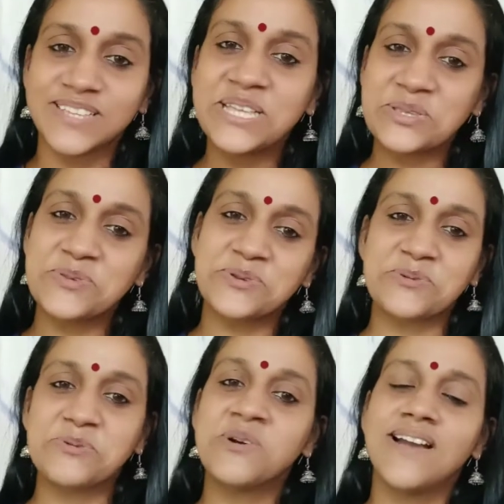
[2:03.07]

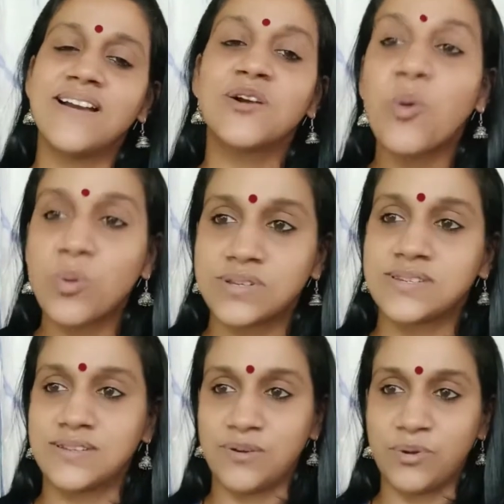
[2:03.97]
through
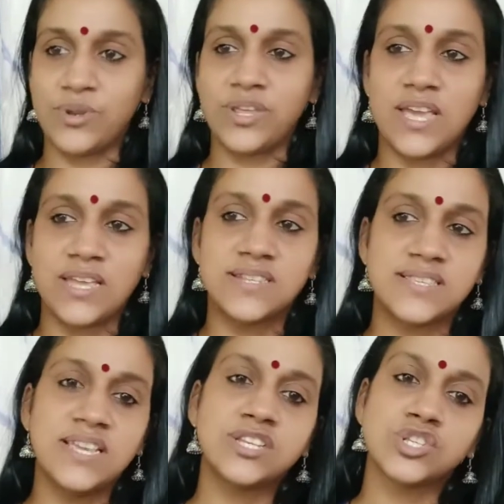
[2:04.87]
court, or you can
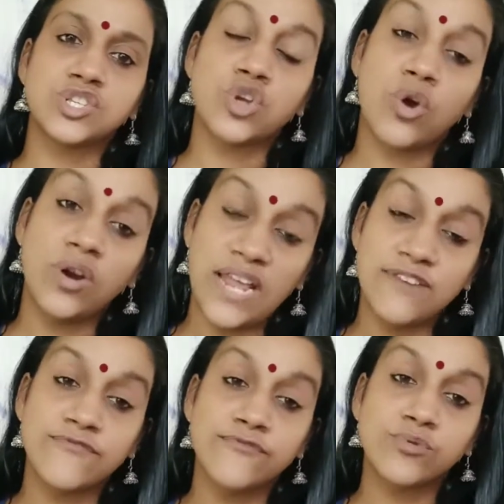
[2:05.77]
say it is not
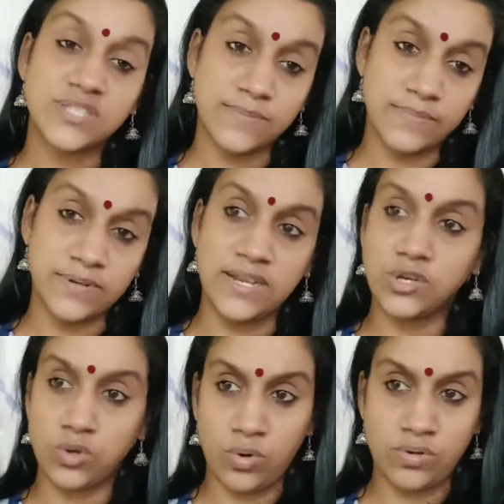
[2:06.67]
enforceable in
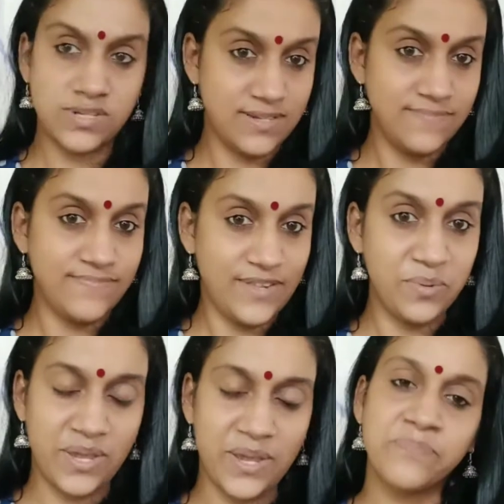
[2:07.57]
court.
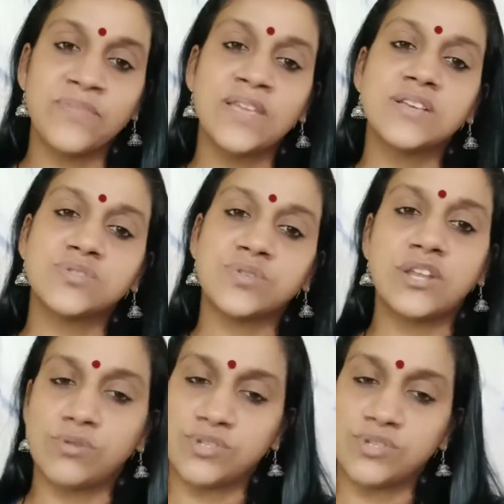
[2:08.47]
Okay, so that also